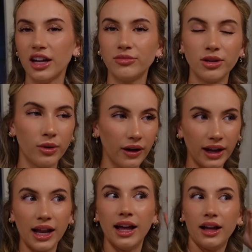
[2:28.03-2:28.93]
I've been
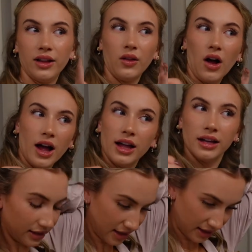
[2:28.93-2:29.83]
wearing it a
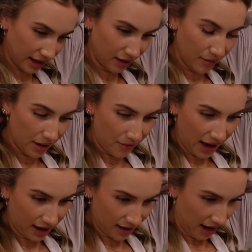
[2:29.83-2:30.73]
lot. It's like my
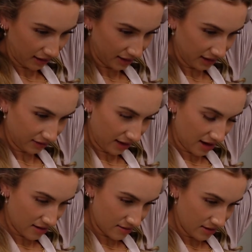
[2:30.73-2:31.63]
main necklace right
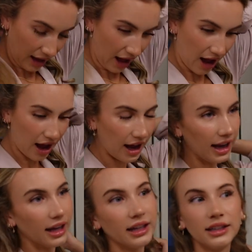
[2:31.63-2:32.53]
now.
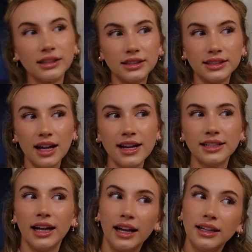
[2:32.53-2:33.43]
I designed
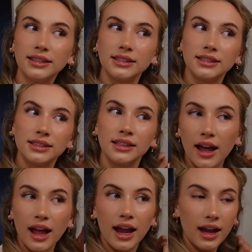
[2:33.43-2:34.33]
it
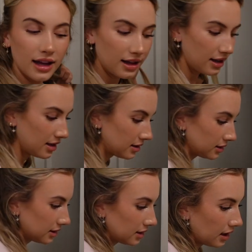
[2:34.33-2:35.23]

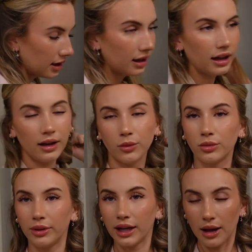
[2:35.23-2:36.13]
and it
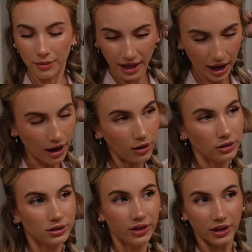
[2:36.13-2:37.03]
will be coming
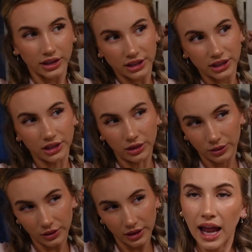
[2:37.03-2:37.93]
out very
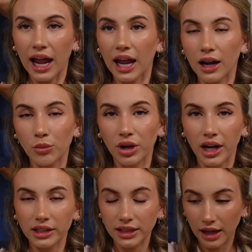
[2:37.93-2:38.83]
soon. And I'm
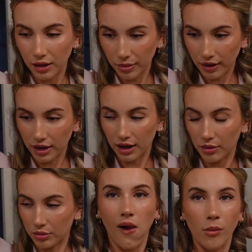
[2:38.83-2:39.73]
pretty excited about
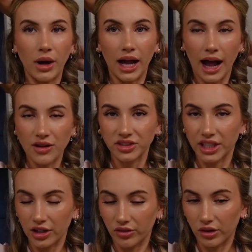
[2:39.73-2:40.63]
it, but I have to
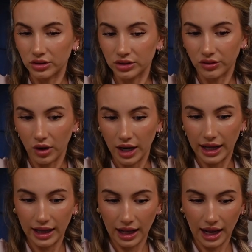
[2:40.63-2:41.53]
take photos for
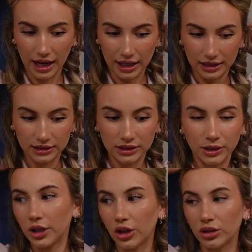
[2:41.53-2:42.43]
it. And
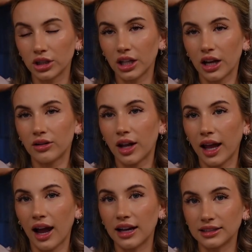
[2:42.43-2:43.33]
usually I would
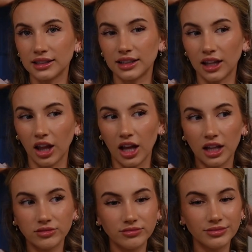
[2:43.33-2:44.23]
like ask
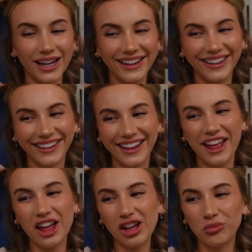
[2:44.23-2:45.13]
Dylan,
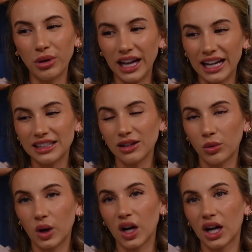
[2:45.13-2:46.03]
but he's at
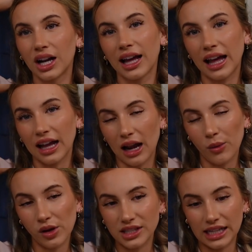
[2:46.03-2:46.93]
work and I
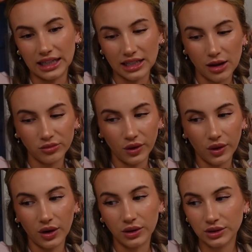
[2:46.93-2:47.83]
want daytime
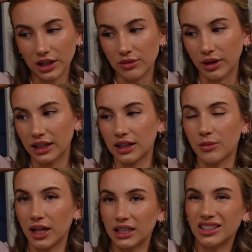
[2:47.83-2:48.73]
photos. And by the time
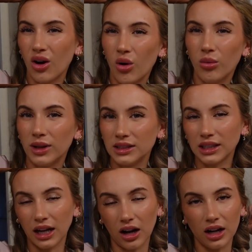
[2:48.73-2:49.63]
he gets home, it's
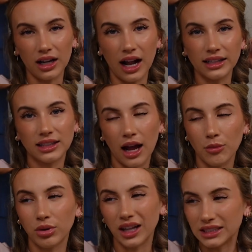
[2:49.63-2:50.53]
like already
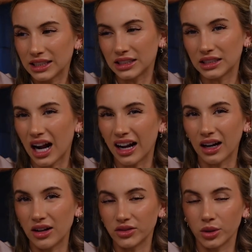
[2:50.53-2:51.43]
nighttime. Plus he's tired
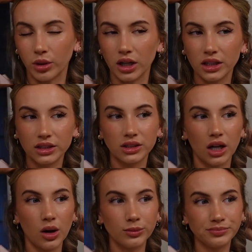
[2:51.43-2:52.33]
after work.
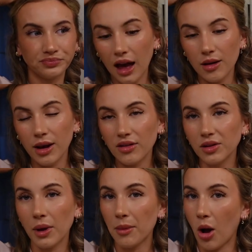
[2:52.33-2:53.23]
So I'm
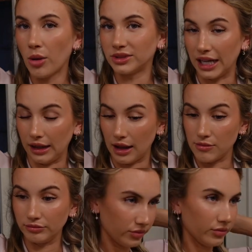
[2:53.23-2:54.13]
having my mom take them.